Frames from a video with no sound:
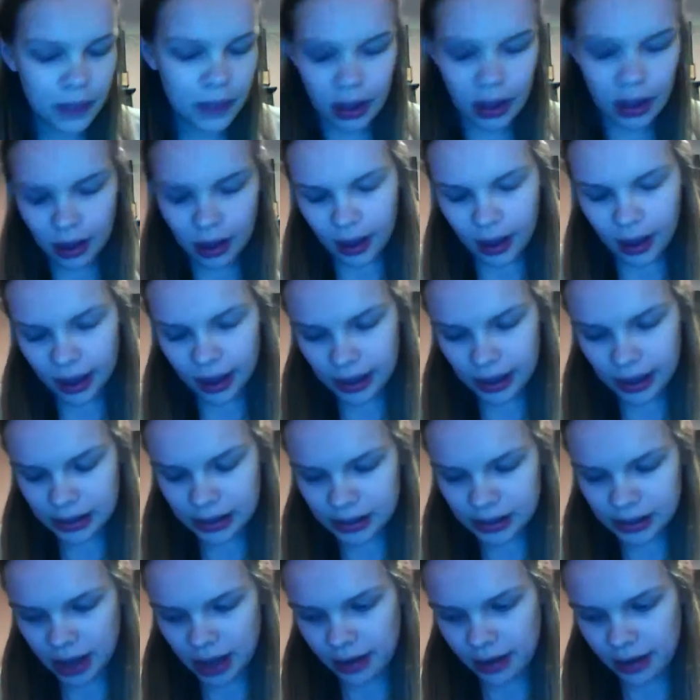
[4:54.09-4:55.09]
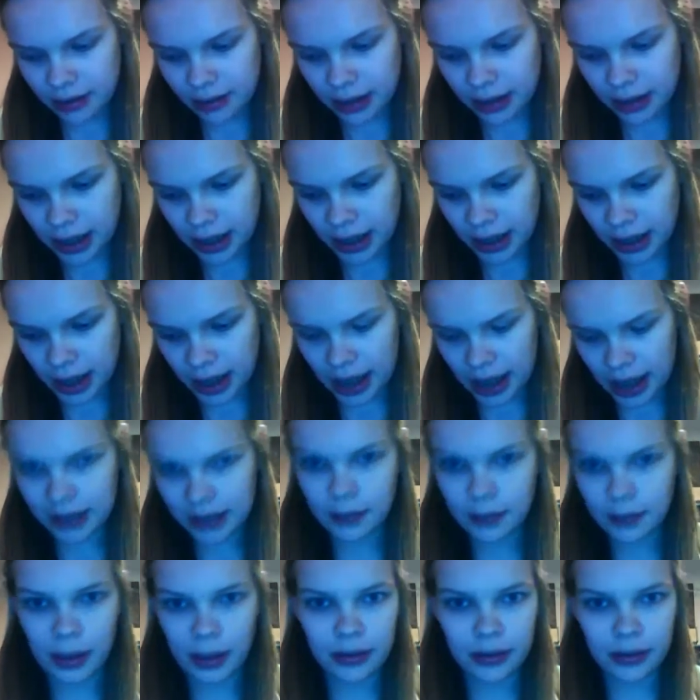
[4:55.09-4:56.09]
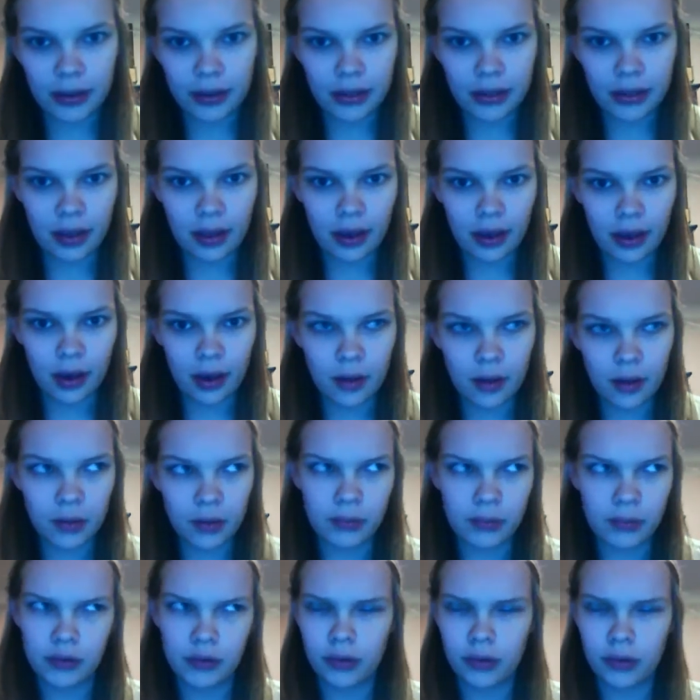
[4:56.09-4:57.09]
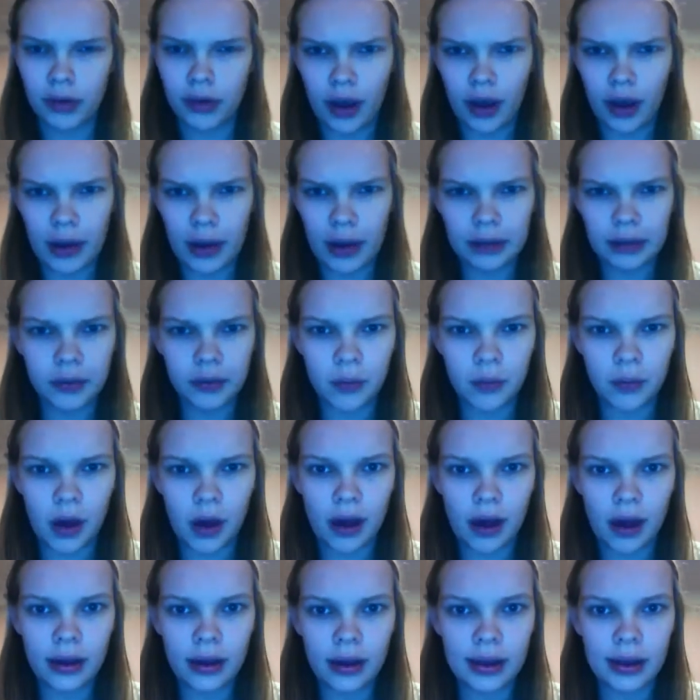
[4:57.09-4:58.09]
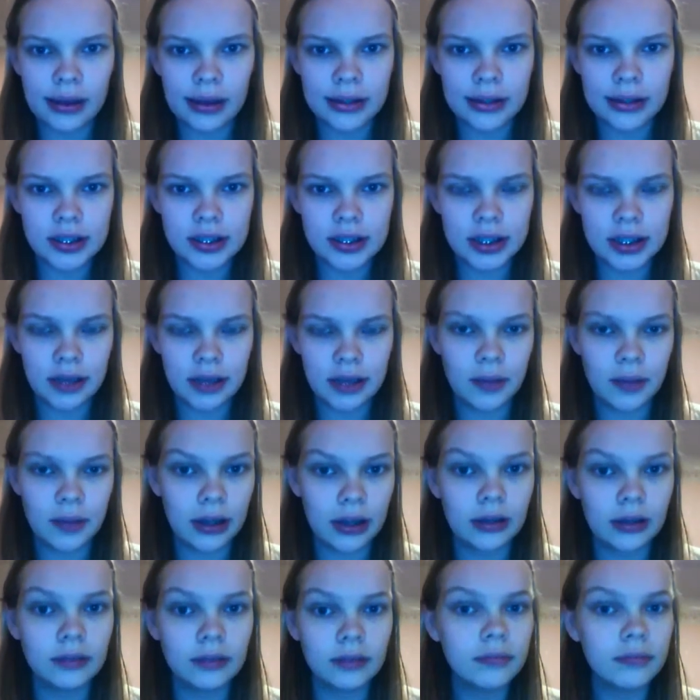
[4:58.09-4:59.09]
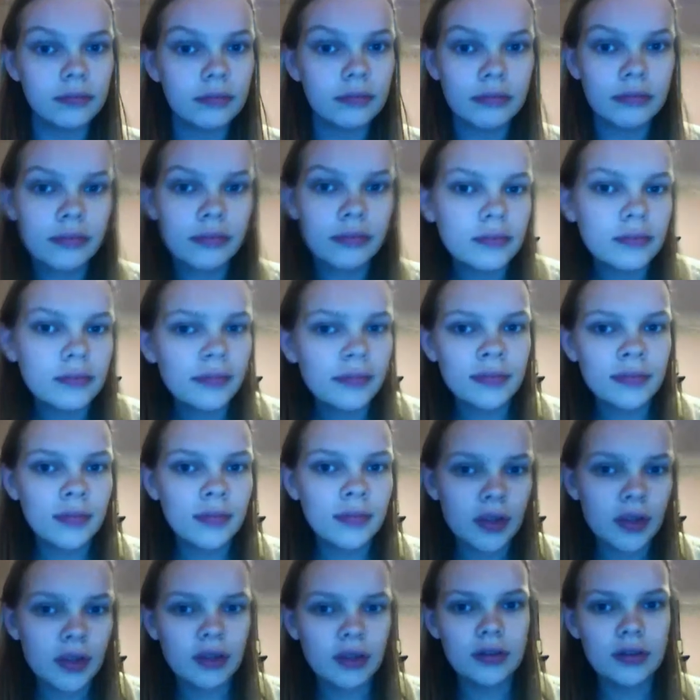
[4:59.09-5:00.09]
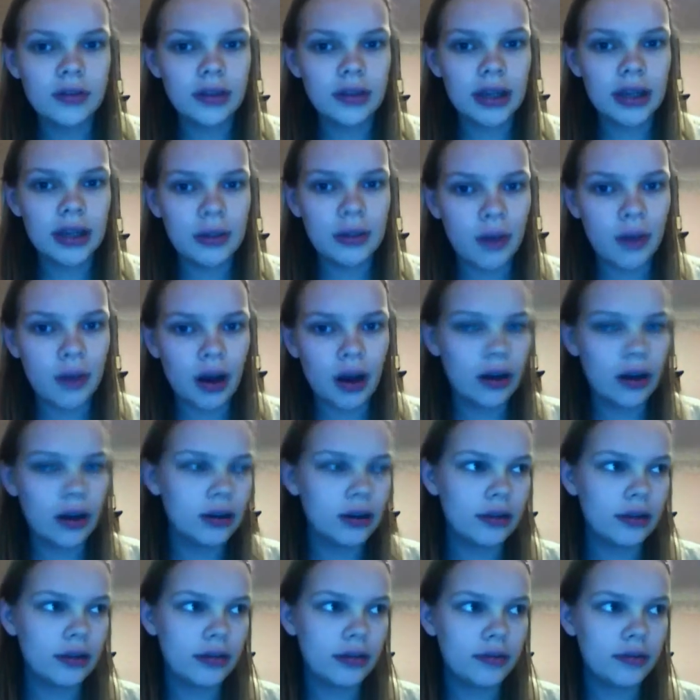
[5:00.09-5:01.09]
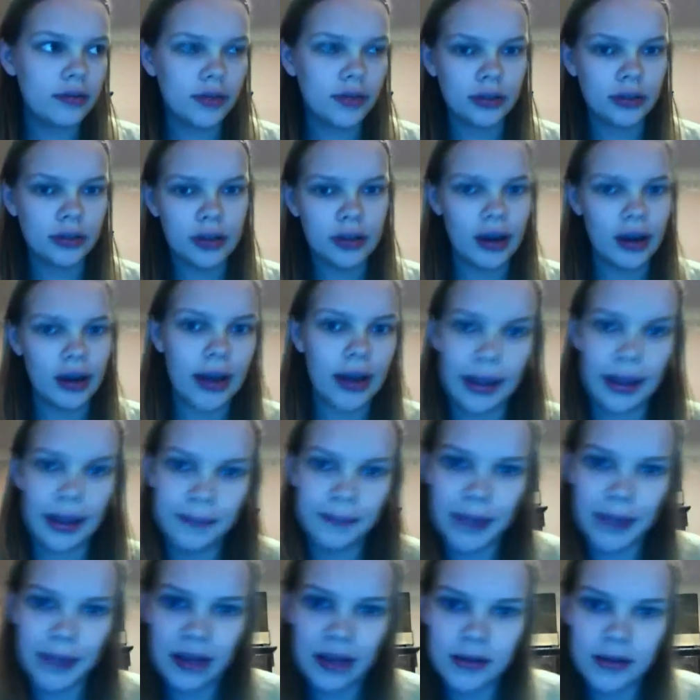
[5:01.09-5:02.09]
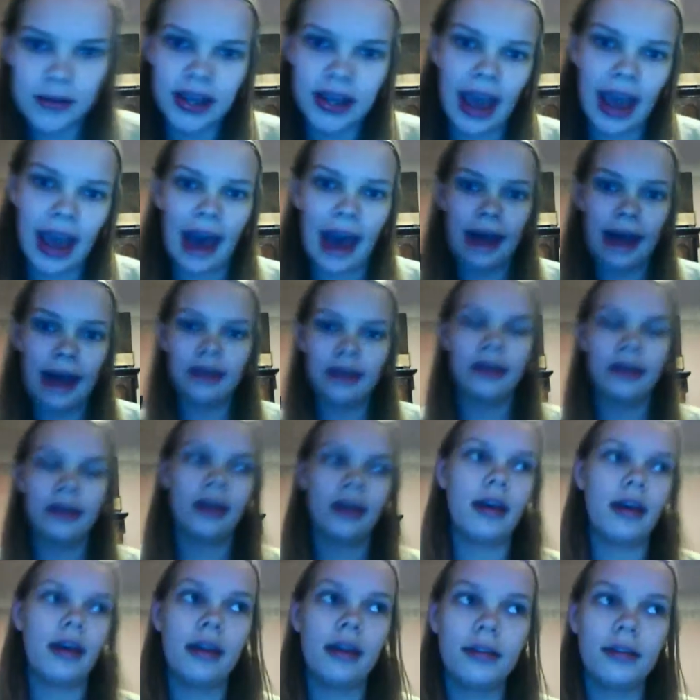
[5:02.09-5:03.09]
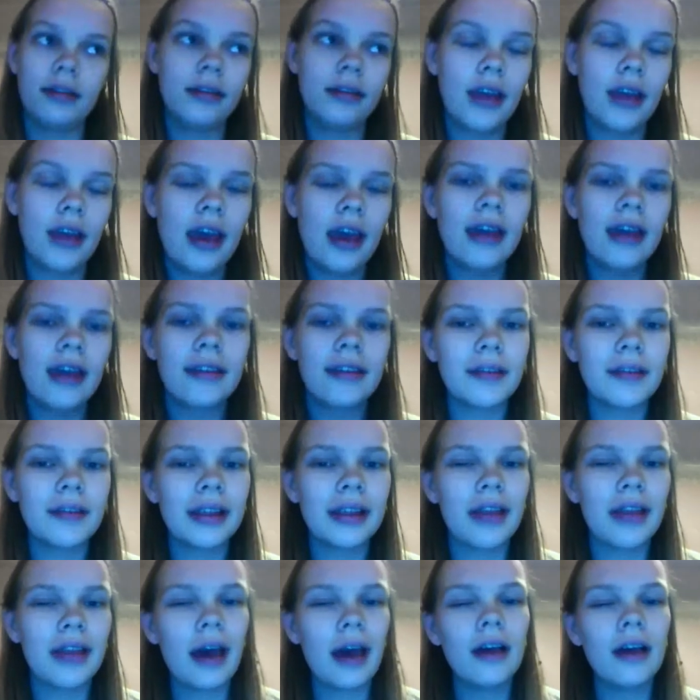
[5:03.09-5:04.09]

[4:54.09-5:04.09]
Like, it's generally expected that a woman will go out to work, and she will usually work full time if she can, and stuff like that. A